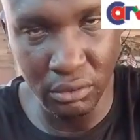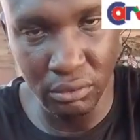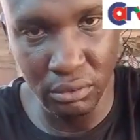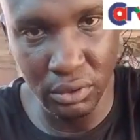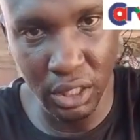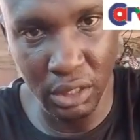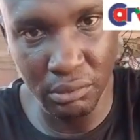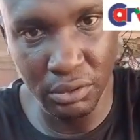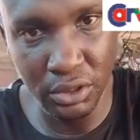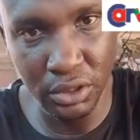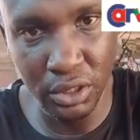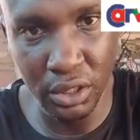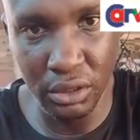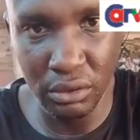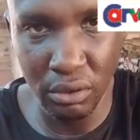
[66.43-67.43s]
Timing
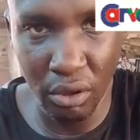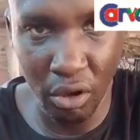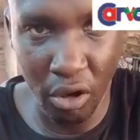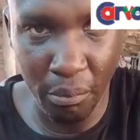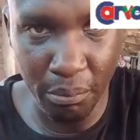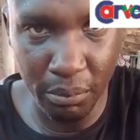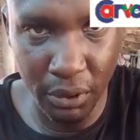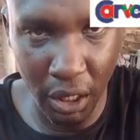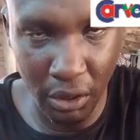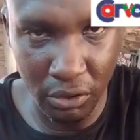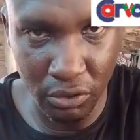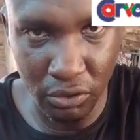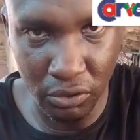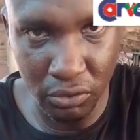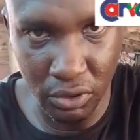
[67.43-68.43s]
chain up down
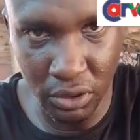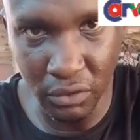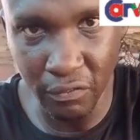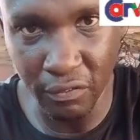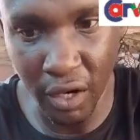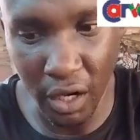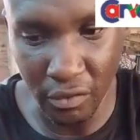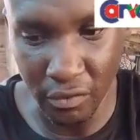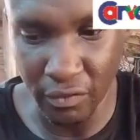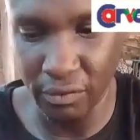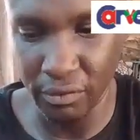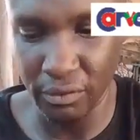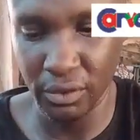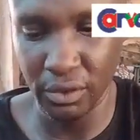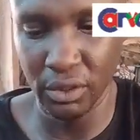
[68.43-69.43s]
to the valve.
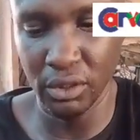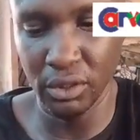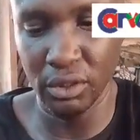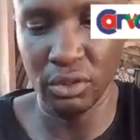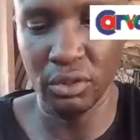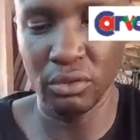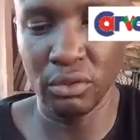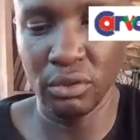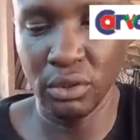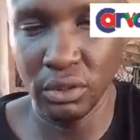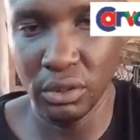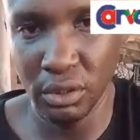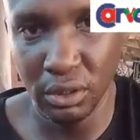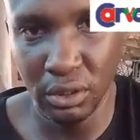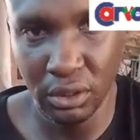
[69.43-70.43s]
So
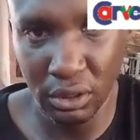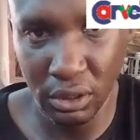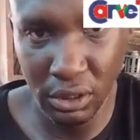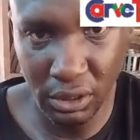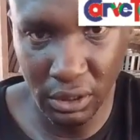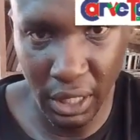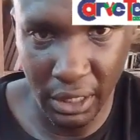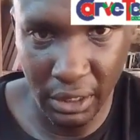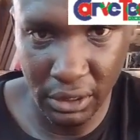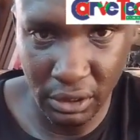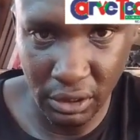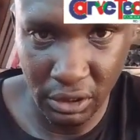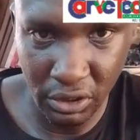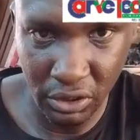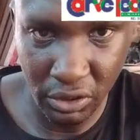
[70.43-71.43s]
this side
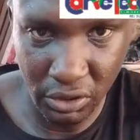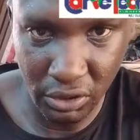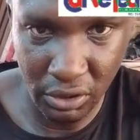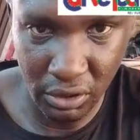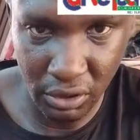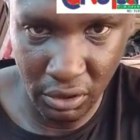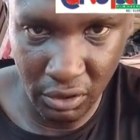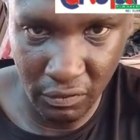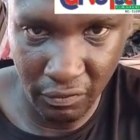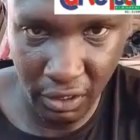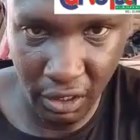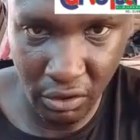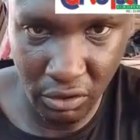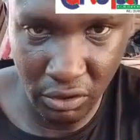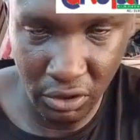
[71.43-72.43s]
is just the
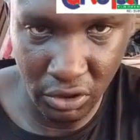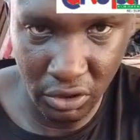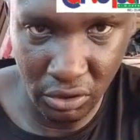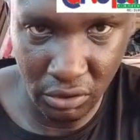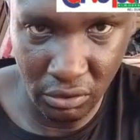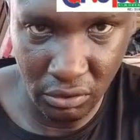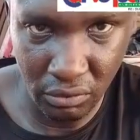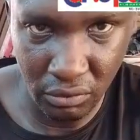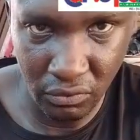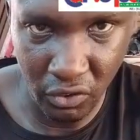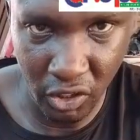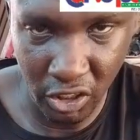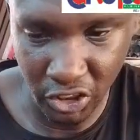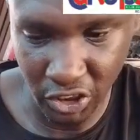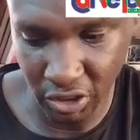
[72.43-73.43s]
final rotation for
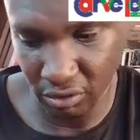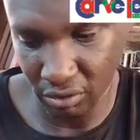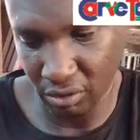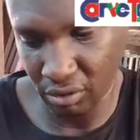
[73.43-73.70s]
our chain.